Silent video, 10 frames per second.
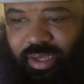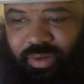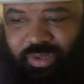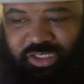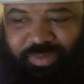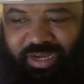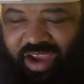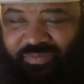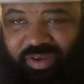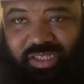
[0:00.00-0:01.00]
Christian
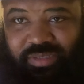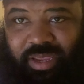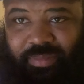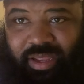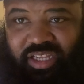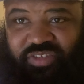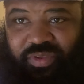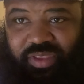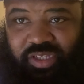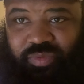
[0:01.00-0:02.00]
McCaffrey doesn't make my list for
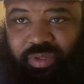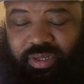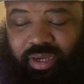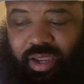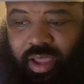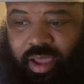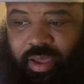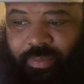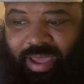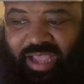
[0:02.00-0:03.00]
this one.
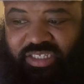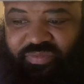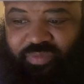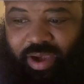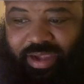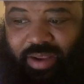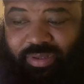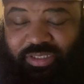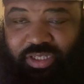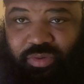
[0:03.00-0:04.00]
As of right now,
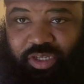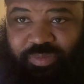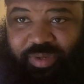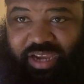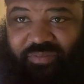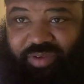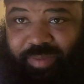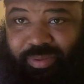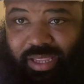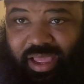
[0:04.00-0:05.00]
until Christian McCaffrey
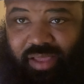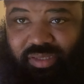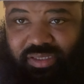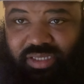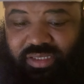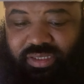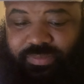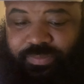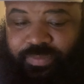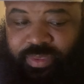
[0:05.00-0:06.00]
can play a healthy
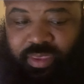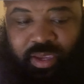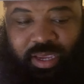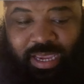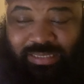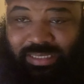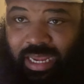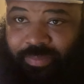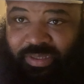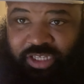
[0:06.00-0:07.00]
season, he has a
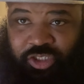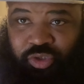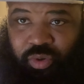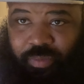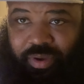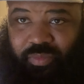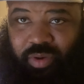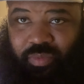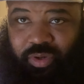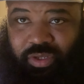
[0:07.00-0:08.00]
lot of potential, but
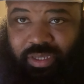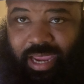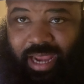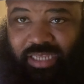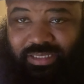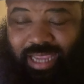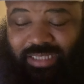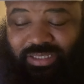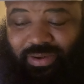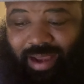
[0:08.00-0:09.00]
what we're looking at is
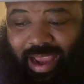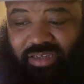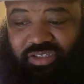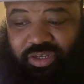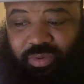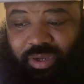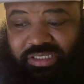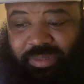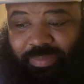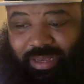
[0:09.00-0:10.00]
guys that are actually going
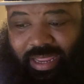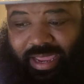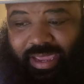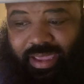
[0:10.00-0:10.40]
to play,